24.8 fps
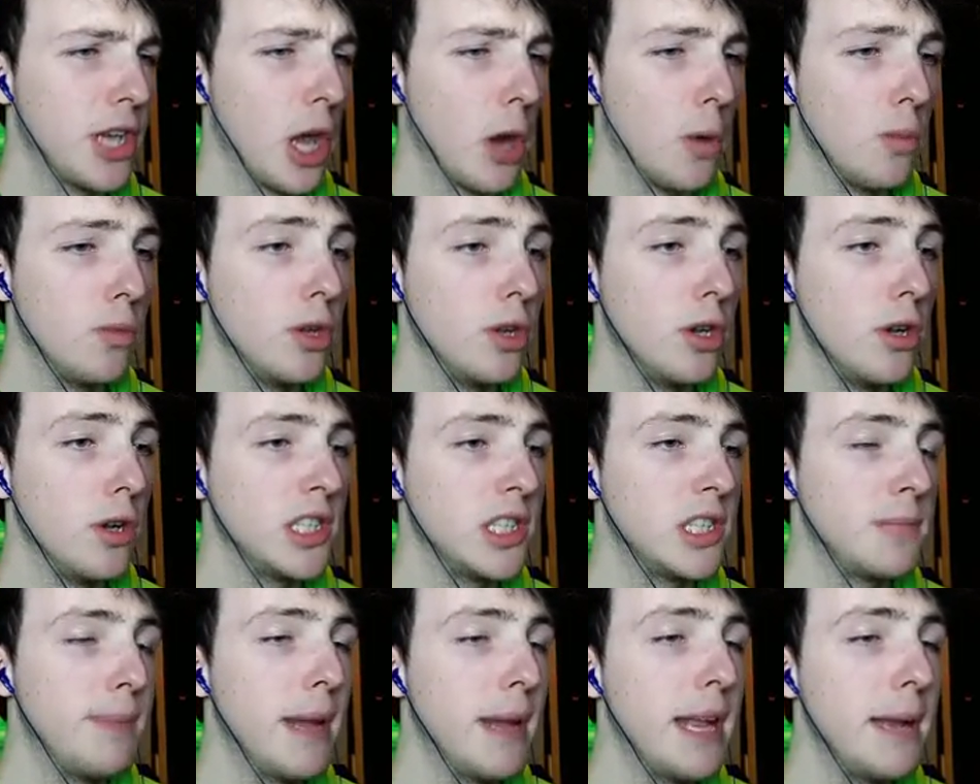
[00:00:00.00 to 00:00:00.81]
Don't
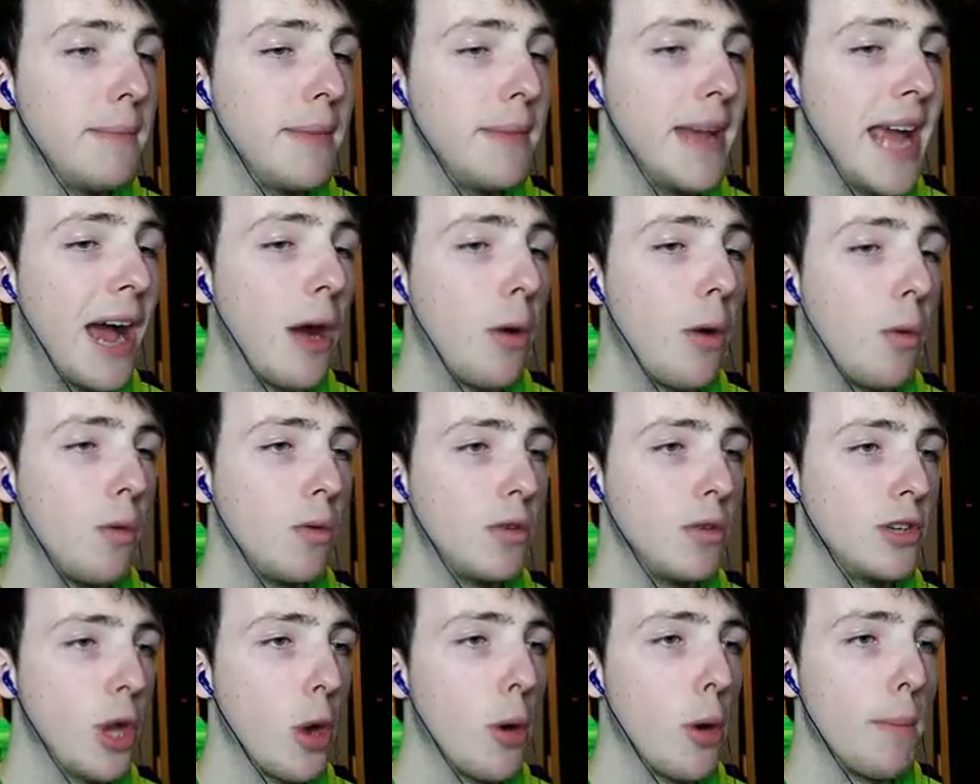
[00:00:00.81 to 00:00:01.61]
spin me out.
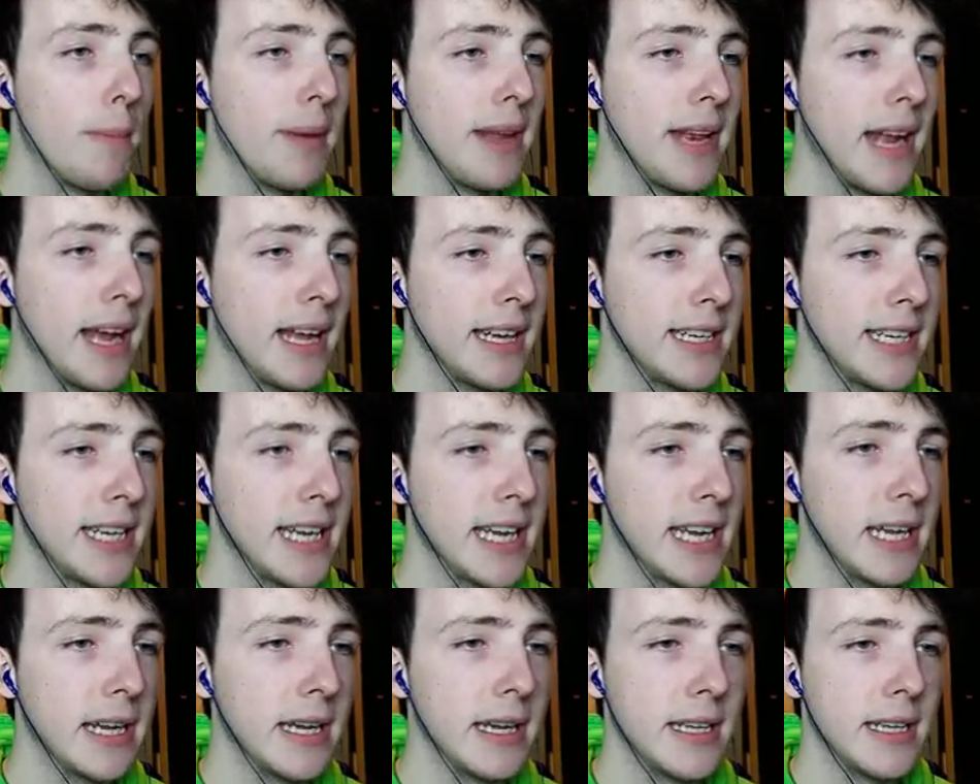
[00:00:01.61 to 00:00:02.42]
Don't be that
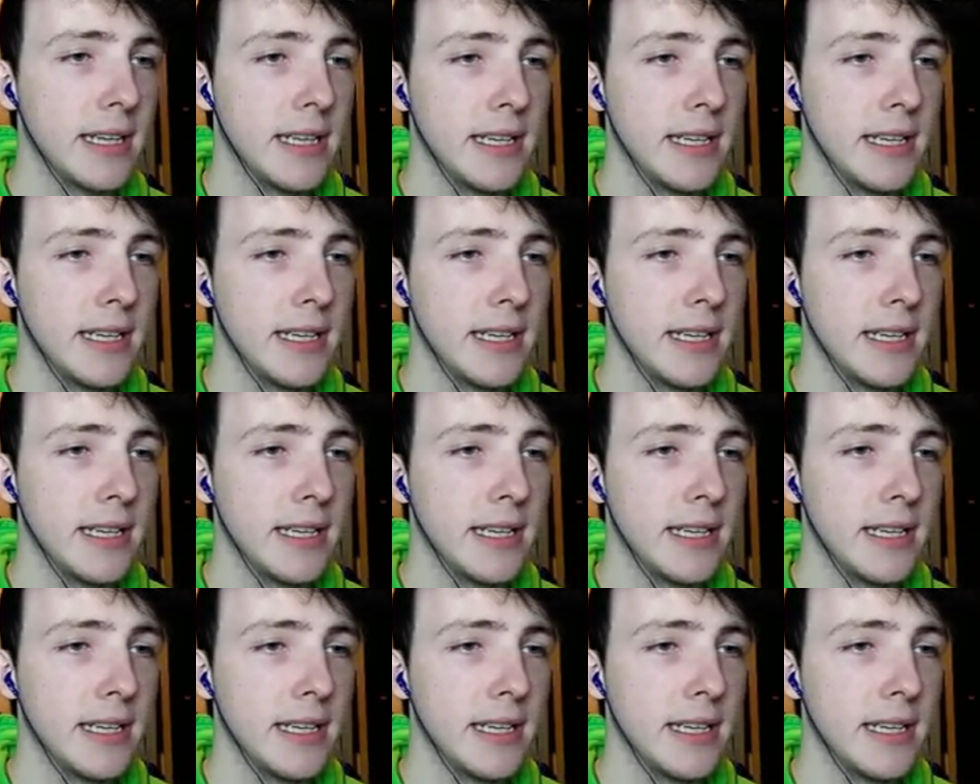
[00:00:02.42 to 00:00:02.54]
dick.